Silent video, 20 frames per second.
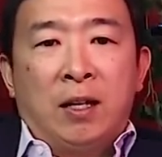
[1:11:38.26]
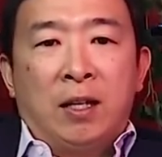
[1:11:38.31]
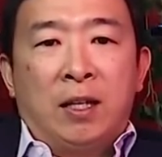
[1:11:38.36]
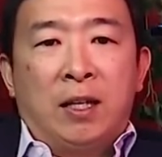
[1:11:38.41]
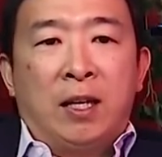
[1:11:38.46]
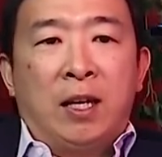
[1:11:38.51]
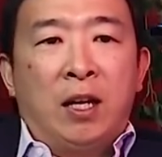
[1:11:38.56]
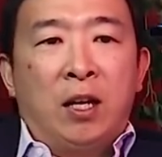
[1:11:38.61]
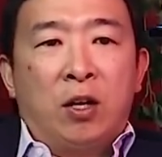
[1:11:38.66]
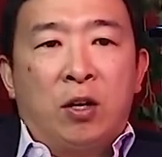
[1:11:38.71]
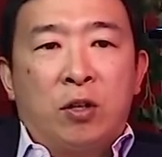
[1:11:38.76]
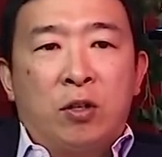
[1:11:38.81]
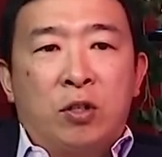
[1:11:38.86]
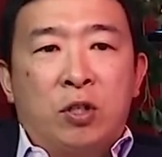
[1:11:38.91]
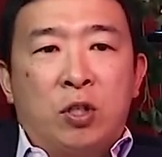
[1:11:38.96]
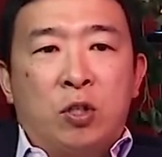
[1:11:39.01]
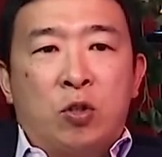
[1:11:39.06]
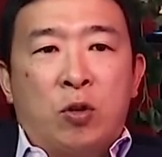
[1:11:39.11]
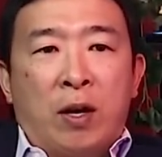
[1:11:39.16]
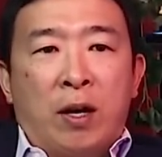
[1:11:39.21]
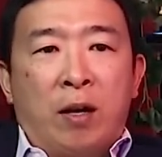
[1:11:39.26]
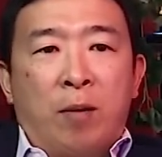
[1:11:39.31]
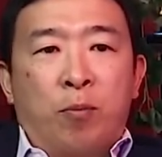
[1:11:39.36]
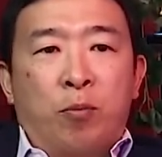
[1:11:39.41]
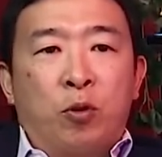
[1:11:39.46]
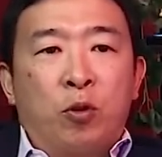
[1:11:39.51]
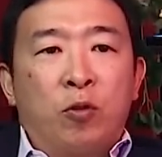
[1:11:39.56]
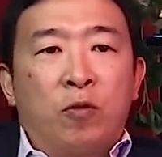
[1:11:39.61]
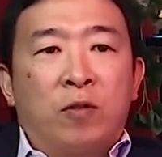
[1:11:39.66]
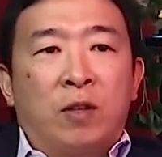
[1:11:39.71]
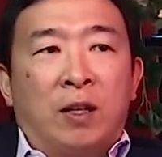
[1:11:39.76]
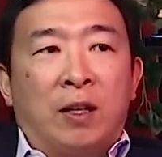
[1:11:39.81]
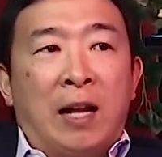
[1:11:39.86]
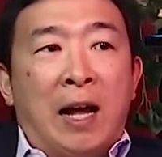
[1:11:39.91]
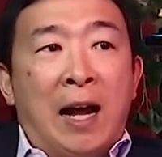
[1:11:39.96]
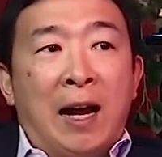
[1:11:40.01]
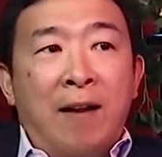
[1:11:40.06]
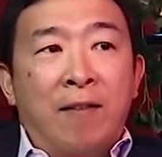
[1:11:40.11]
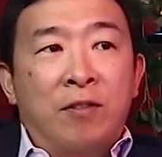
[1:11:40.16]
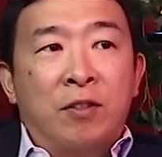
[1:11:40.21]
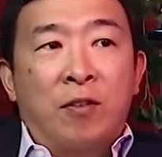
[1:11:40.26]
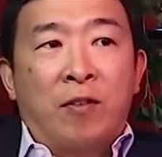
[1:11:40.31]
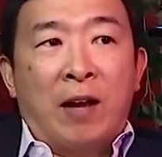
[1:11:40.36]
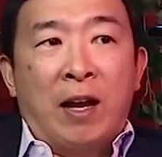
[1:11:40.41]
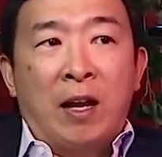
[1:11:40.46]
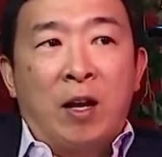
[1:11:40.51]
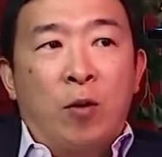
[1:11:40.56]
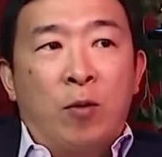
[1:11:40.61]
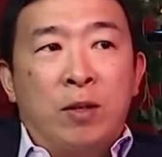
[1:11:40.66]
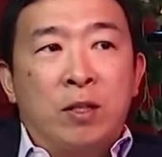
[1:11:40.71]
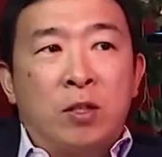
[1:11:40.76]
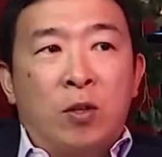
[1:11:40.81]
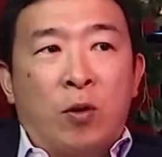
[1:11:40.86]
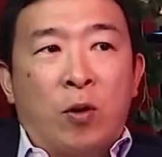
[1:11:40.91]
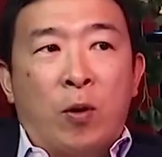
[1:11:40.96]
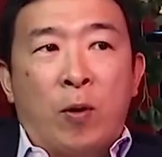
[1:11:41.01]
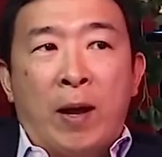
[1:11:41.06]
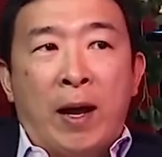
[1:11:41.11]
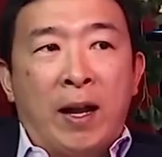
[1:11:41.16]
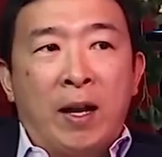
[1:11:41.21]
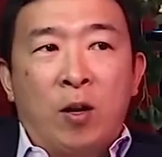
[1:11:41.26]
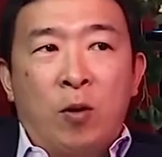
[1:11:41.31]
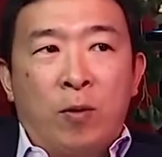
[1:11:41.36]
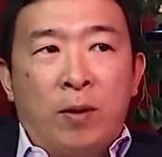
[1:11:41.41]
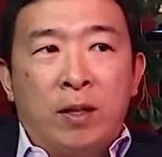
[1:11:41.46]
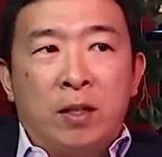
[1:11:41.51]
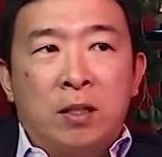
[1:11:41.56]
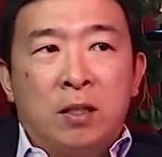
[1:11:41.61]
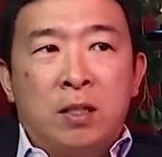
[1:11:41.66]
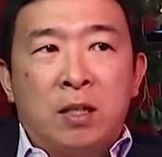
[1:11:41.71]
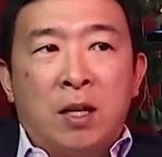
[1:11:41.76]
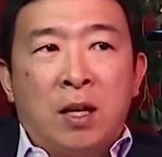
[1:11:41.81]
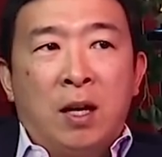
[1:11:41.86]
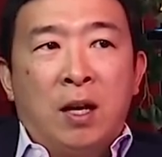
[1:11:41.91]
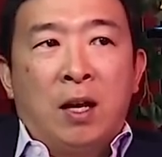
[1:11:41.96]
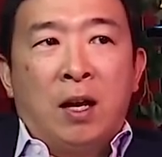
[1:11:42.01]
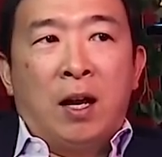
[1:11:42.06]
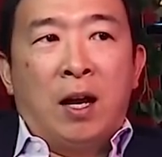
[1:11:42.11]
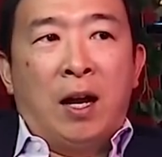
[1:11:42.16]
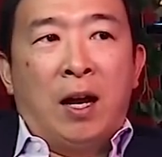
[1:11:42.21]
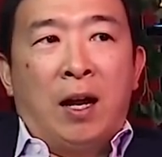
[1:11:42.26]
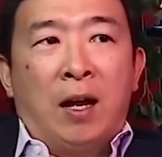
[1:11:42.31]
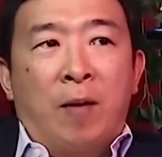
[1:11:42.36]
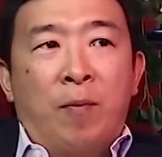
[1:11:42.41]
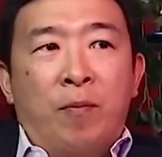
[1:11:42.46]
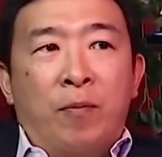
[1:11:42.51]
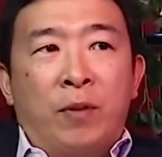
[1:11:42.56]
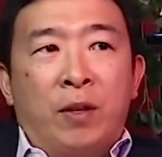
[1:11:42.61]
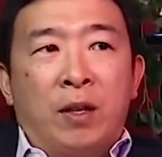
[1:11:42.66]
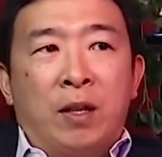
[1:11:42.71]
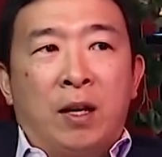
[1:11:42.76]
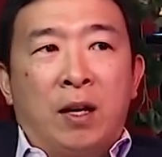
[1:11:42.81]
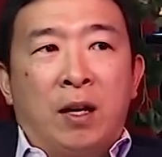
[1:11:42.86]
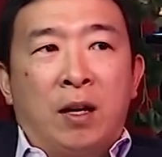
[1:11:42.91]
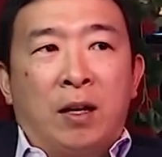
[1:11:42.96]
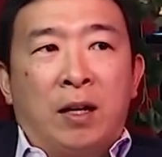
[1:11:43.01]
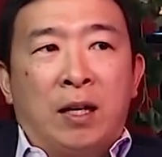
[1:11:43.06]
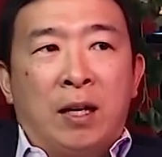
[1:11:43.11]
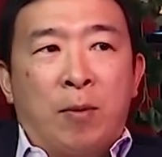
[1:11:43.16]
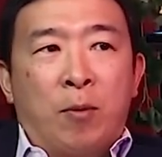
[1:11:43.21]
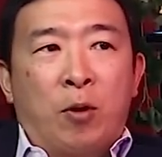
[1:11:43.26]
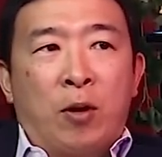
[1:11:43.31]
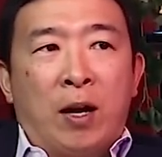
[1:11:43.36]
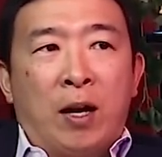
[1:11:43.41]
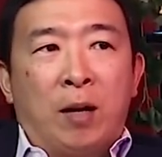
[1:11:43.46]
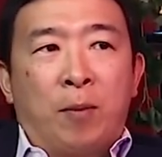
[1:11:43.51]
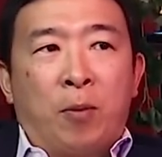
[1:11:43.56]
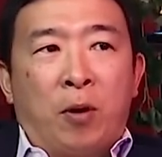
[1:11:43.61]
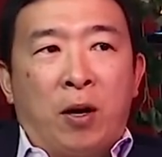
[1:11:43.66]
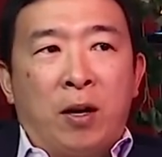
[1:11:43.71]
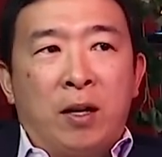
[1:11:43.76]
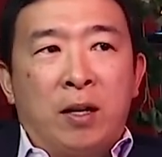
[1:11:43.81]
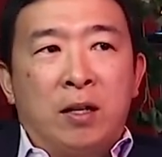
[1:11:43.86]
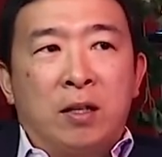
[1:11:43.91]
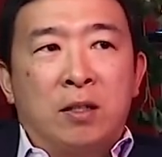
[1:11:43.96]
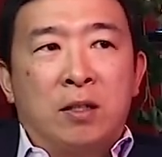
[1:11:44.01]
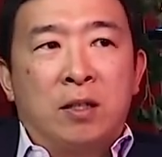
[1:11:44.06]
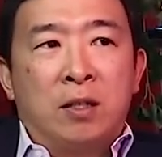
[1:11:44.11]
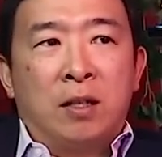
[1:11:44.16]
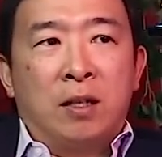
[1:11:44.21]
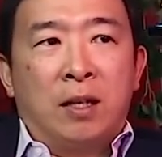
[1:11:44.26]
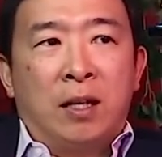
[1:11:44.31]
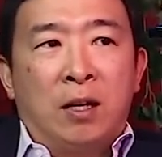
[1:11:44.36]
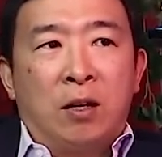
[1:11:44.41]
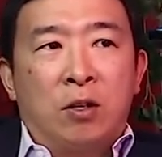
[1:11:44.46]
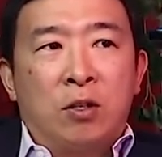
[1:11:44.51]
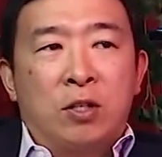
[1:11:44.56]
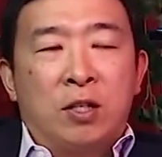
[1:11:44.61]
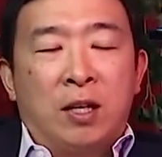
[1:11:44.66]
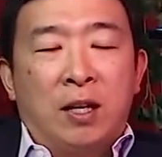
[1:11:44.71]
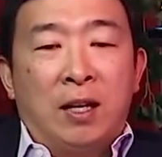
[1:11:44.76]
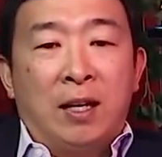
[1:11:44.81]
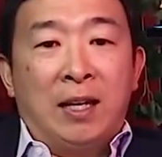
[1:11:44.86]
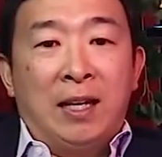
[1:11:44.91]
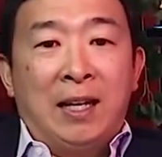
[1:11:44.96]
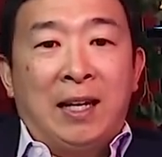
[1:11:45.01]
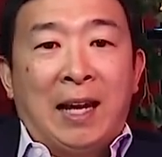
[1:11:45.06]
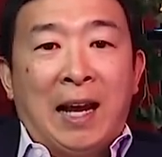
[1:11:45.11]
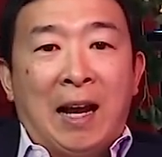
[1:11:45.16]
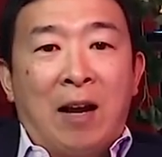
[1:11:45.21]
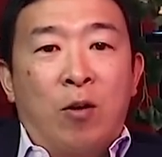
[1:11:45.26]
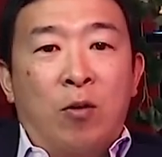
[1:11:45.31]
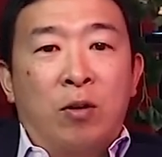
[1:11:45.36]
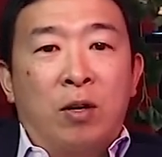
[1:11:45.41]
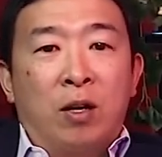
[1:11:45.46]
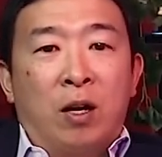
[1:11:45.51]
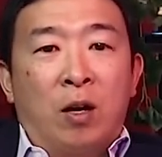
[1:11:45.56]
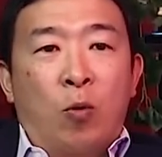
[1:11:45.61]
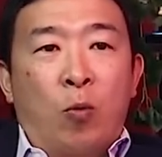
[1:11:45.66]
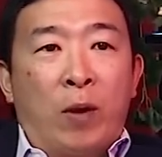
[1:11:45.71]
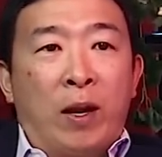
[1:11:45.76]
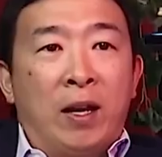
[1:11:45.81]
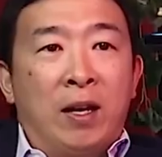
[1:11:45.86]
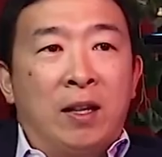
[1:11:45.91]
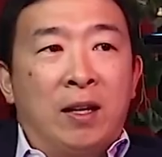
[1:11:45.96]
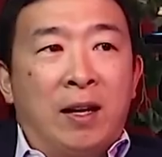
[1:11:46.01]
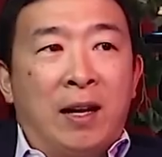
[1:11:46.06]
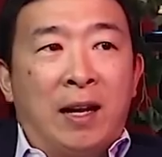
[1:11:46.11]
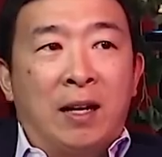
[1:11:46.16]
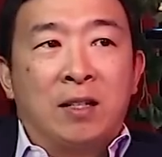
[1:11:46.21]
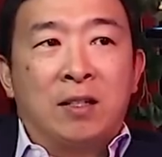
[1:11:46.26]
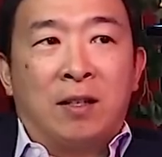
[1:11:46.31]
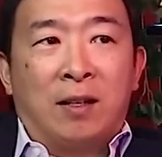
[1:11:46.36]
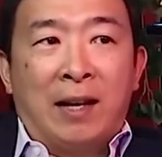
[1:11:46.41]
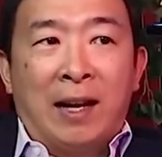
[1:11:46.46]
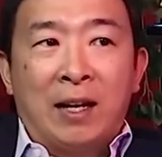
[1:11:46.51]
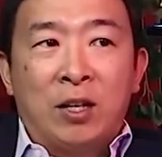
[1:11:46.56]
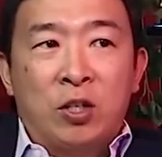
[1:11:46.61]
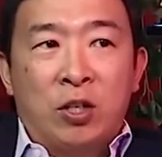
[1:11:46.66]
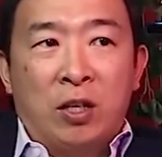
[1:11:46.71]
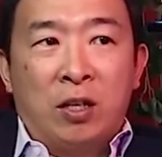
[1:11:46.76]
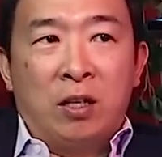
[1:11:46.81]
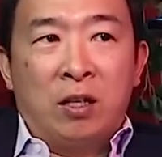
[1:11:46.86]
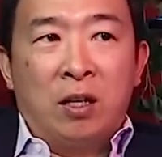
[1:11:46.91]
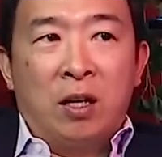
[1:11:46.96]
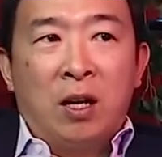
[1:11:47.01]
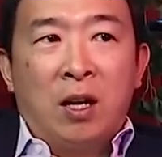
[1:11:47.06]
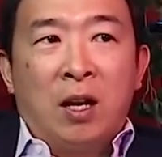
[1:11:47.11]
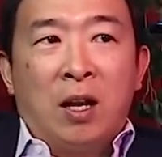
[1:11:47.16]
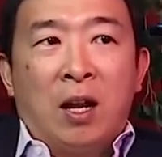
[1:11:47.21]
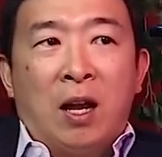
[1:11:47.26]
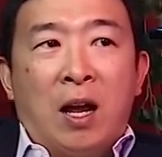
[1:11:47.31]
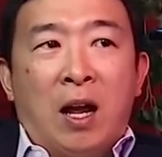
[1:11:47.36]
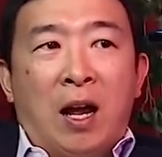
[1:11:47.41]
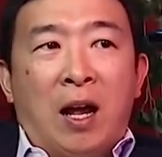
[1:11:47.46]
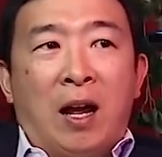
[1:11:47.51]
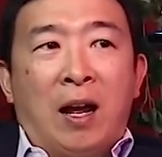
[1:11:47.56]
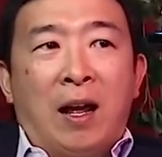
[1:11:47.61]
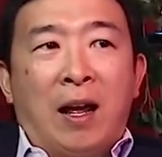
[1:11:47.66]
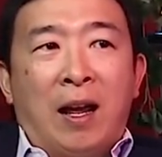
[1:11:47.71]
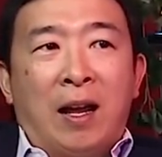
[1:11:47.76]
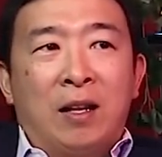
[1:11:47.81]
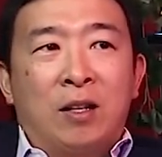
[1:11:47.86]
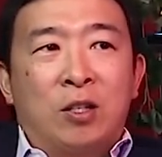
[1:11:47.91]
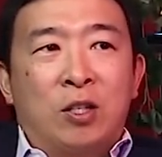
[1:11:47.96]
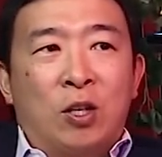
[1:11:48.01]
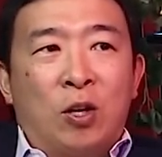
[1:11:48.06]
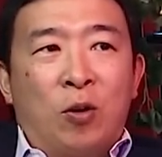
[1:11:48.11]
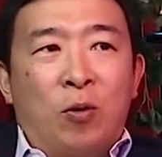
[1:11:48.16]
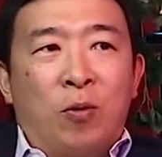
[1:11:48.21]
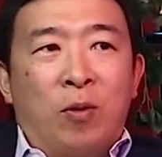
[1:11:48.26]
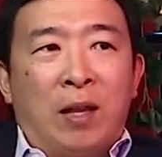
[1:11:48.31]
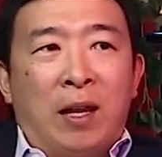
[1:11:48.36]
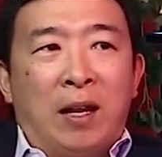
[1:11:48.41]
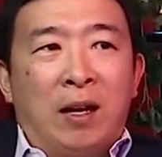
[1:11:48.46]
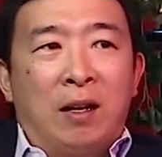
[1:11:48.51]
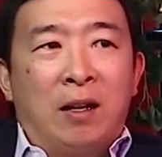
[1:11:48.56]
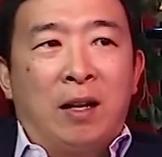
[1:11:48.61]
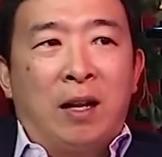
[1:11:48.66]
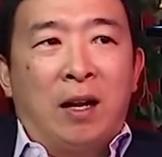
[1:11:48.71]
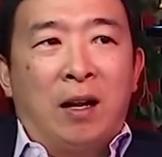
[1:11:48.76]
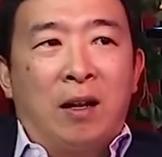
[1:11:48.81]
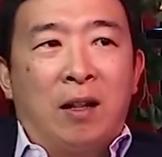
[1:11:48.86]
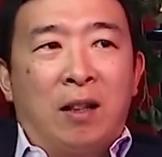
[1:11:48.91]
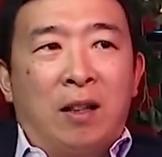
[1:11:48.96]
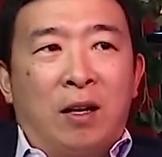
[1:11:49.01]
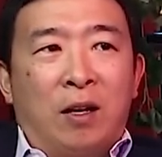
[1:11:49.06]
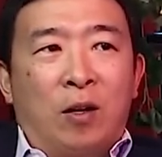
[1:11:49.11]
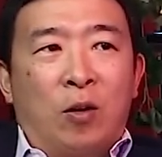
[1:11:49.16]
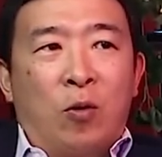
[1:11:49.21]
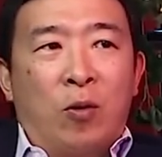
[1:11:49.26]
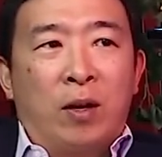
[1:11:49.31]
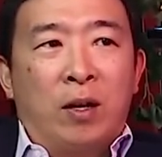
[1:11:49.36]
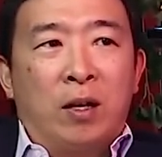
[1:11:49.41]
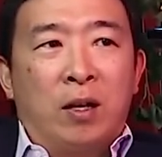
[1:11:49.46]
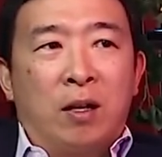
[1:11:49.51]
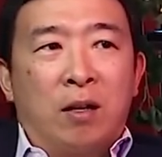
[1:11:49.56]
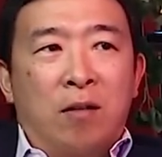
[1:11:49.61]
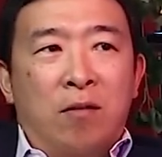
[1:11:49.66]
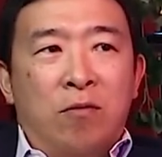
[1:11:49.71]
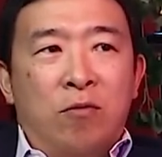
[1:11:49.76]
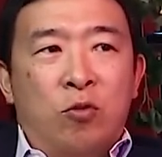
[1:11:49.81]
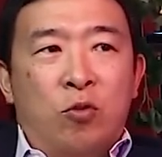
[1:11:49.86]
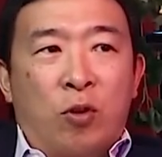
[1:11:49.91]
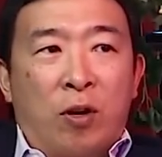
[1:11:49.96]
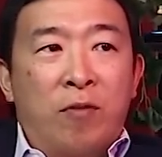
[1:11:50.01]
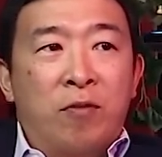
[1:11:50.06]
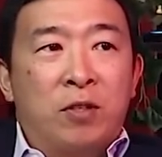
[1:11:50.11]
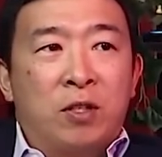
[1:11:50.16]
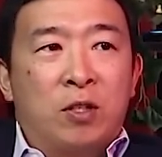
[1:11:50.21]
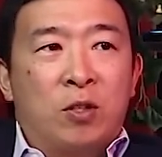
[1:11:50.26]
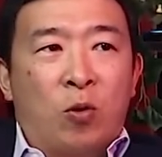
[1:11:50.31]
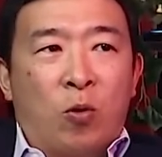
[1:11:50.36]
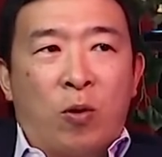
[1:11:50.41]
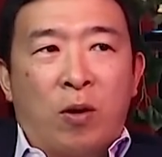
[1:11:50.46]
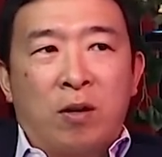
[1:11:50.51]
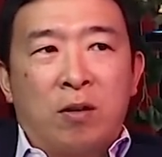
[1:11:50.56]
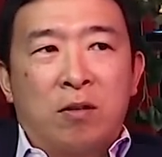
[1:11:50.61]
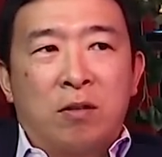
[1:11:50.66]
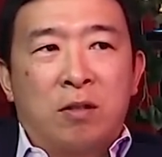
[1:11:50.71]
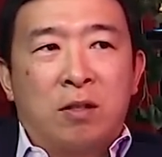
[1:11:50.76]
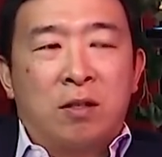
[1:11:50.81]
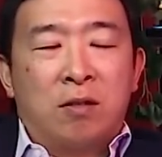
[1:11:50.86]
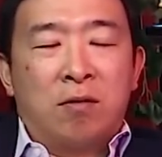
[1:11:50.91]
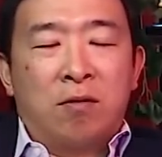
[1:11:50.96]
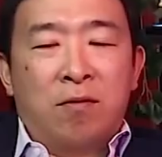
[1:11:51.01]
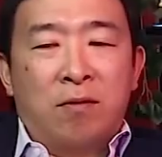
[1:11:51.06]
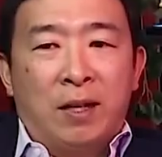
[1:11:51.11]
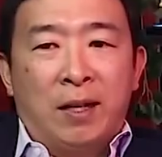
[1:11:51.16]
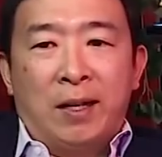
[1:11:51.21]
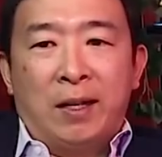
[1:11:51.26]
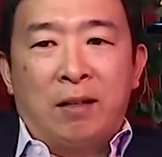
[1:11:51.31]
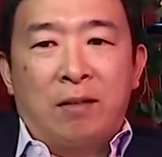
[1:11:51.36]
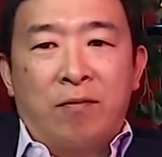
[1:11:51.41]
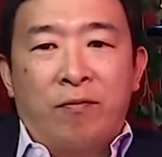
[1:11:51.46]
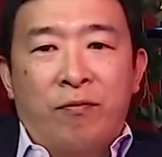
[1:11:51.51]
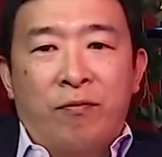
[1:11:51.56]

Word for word: geared to try and improve the lives of iowans or ohioans um, the democratic party is geared to eke out a win in the next election uh, and so then they're they're going to drift towards uh,